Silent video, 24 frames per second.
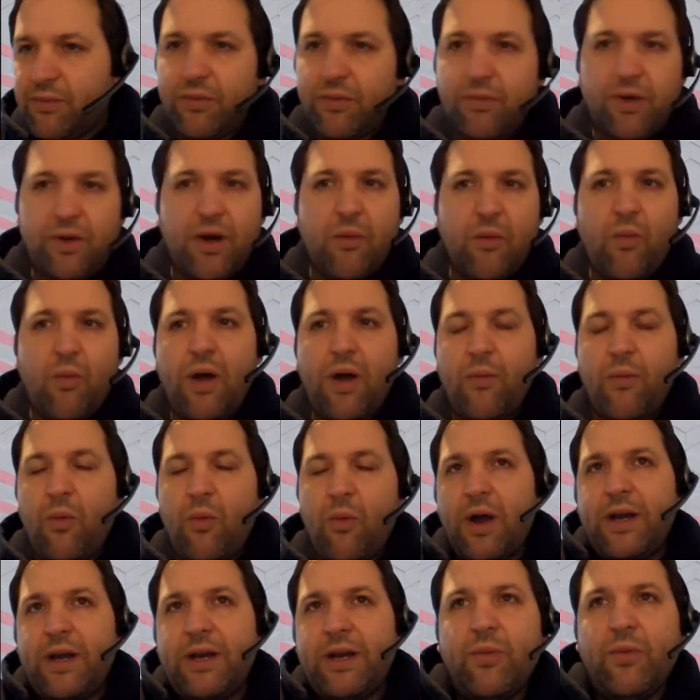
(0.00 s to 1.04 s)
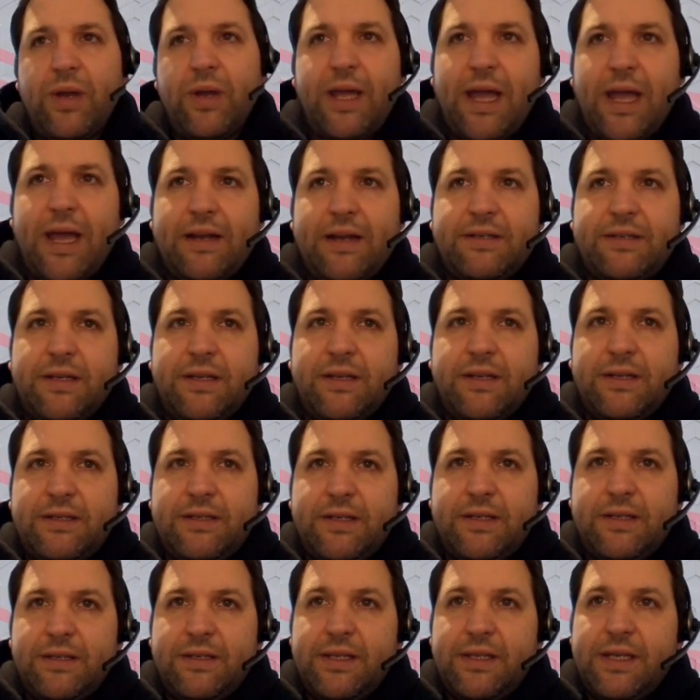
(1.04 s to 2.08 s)
Why did we get
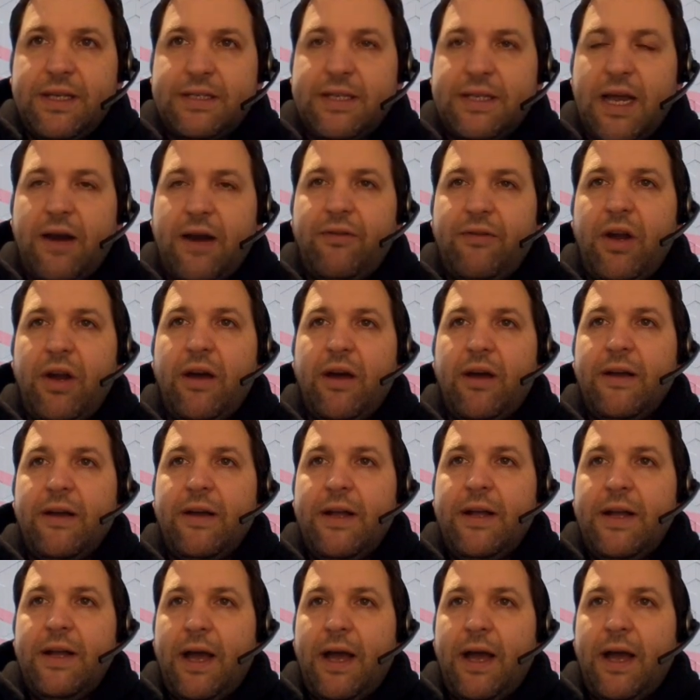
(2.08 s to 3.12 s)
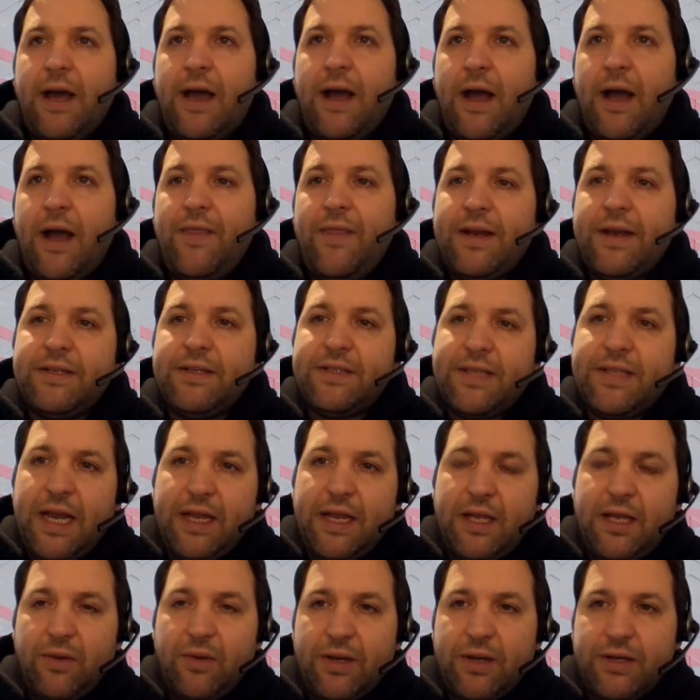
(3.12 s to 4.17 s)
to this area? And then
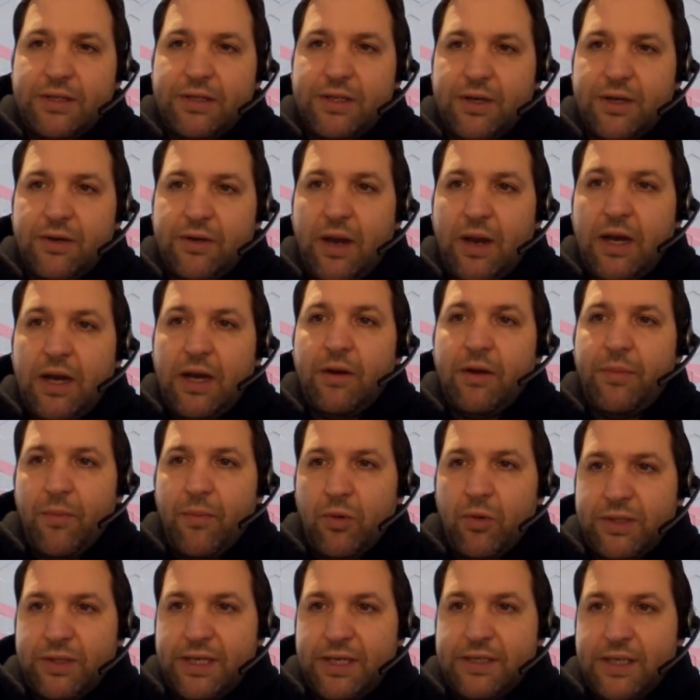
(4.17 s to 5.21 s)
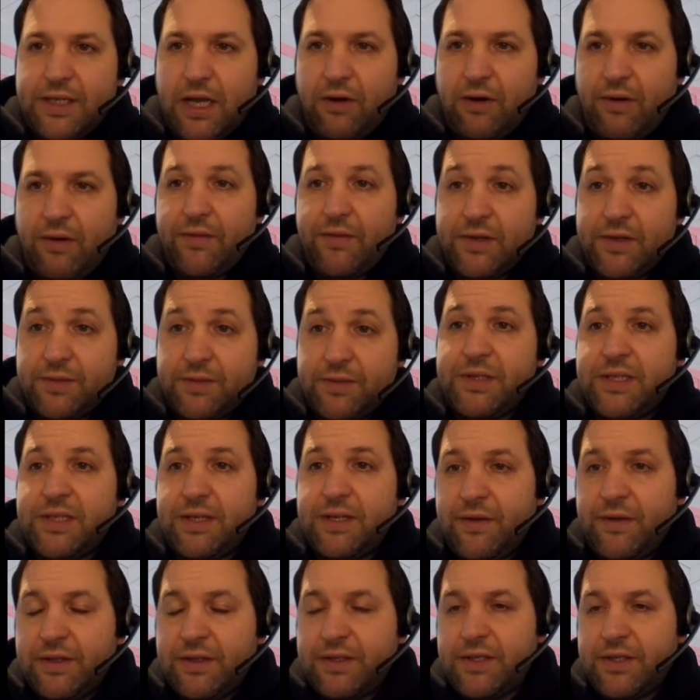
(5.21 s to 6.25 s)
take you into a little bit more detail around the
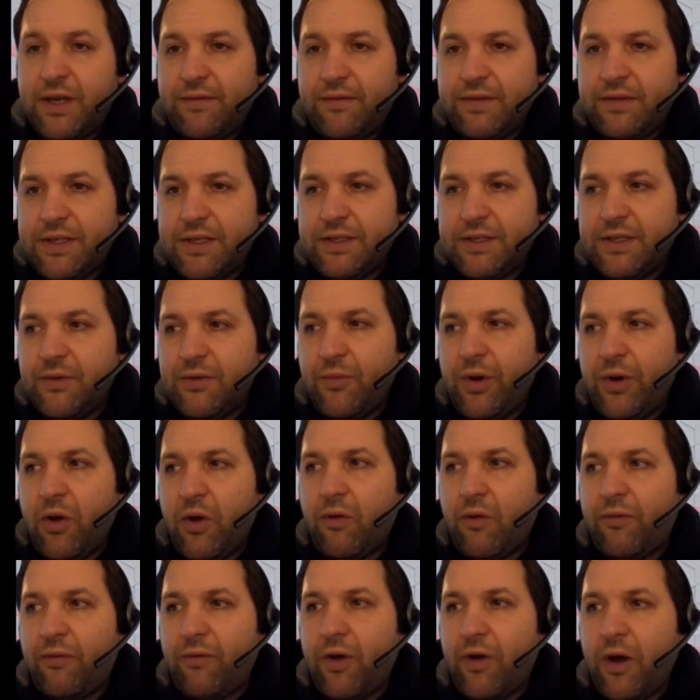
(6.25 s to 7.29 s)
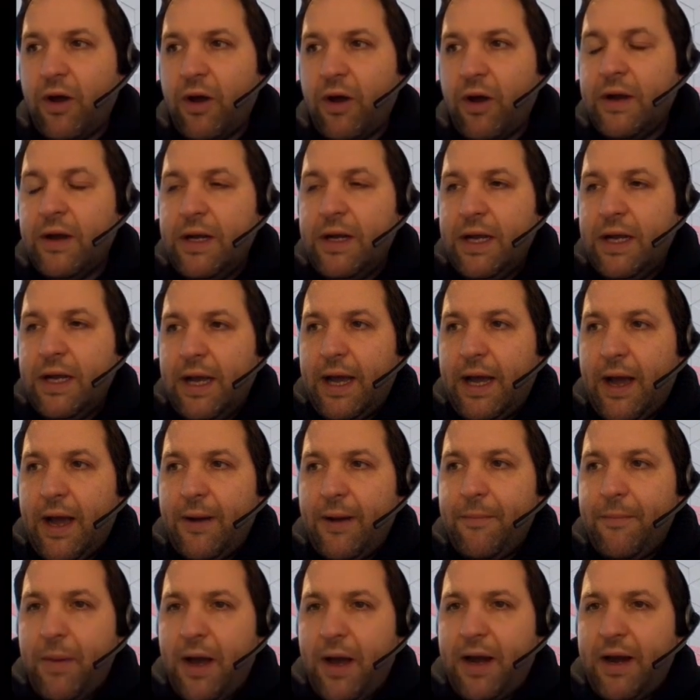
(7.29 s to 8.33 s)
specific services that we offer,
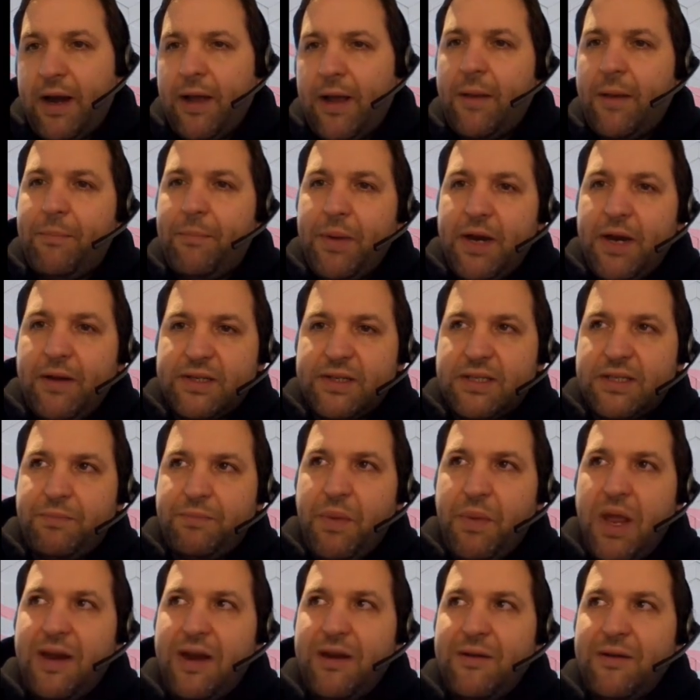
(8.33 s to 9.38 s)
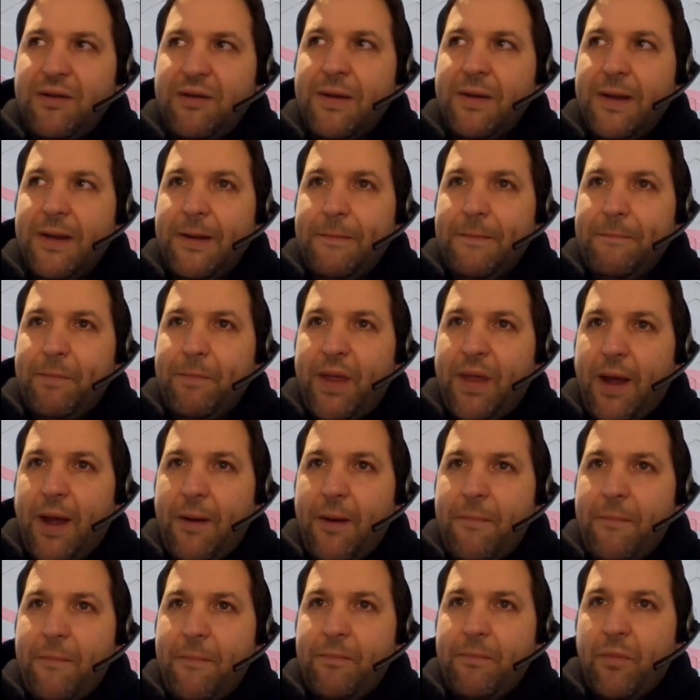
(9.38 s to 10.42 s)
and a bit of a spin
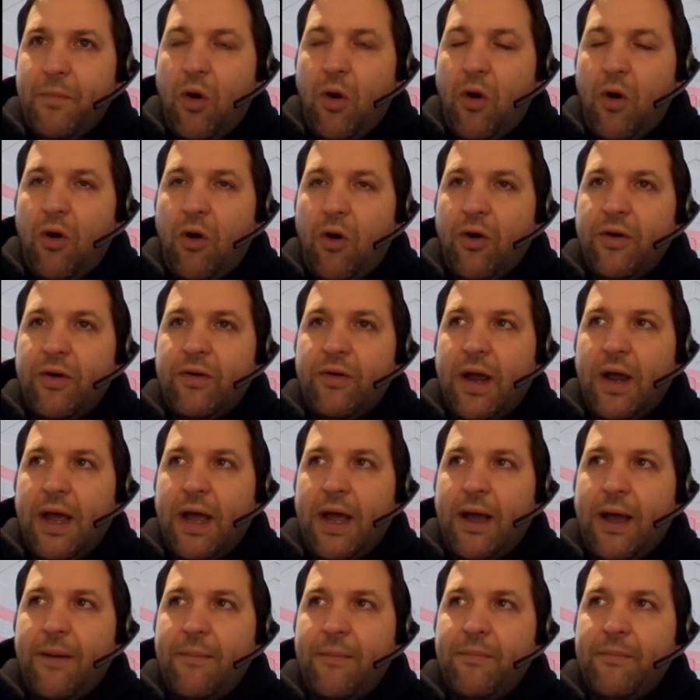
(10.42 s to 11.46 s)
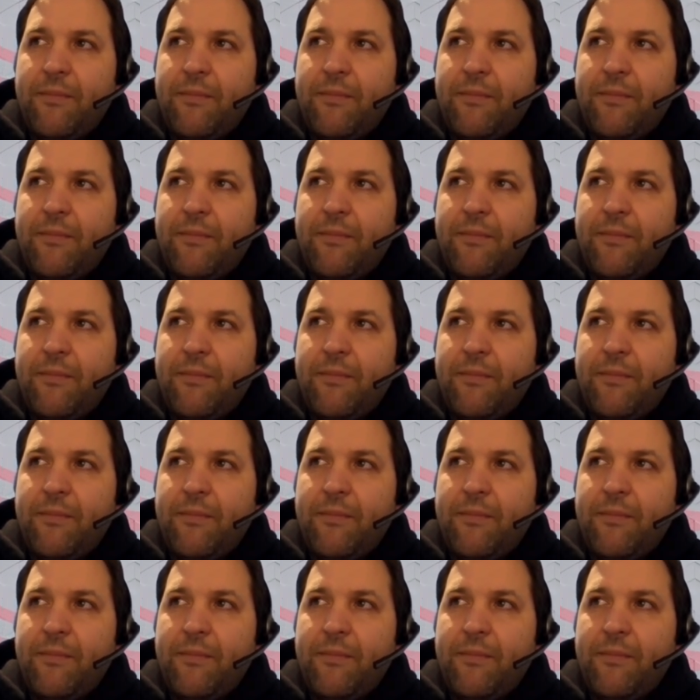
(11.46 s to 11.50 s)
on.